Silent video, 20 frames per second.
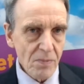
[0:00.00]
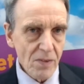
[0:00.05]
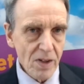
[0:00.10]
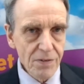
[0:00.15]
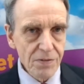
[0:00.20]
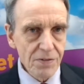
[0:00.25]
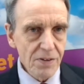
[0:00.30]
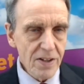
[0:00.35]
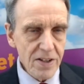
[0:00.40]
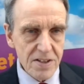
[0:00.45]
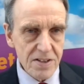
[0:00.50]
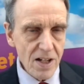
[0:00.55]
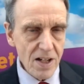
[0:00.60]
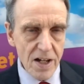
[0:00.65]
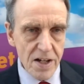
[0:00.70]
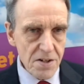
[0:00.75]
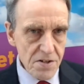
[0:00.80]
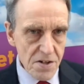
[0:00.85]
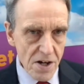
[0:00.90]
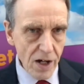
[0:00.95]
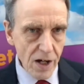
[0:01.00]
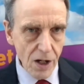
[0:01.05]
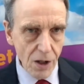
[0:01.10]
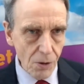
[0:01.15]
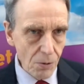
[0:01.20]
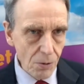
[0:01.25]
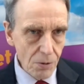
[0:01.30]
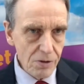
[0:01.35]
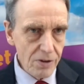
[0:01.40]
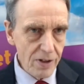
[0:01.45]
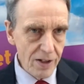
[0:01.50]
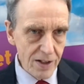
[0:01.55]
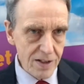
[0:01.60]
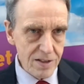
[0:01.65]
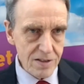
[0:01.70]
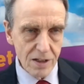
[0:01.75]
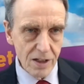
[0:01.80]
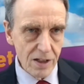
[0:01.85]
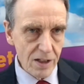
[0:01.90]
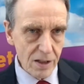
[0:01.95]
if they say no, then
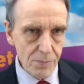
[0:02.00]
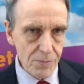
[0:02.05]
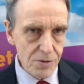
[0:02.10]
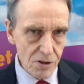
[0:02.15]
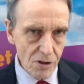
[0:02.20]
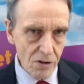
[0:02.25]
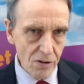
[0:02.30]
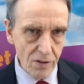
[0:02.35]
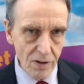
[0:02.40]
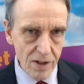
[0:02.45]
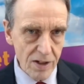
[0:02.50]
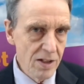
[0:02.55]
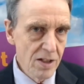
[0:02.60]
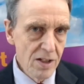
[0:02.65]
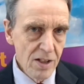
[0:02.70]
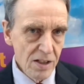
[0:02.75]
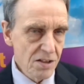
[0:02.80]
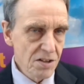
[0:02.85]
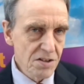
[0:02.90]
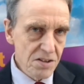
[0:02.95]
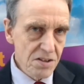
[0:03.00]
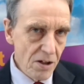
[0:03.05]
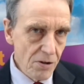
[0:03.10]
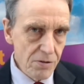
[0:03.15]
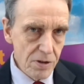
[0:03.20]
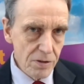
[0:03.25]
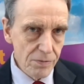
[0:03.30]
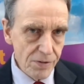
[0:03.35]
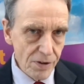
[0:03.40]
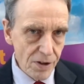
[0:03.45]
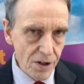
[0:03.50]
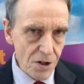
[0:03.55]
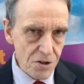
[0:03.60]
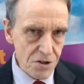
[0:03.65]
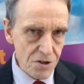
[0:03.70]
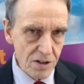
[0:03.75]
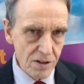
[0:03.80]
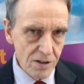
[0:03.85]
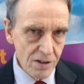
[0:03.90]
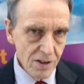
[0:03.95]
it's like, I'm sorry, there's no
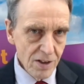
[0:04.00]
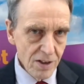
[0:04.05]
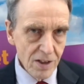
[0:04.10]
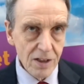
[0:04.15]
conversion.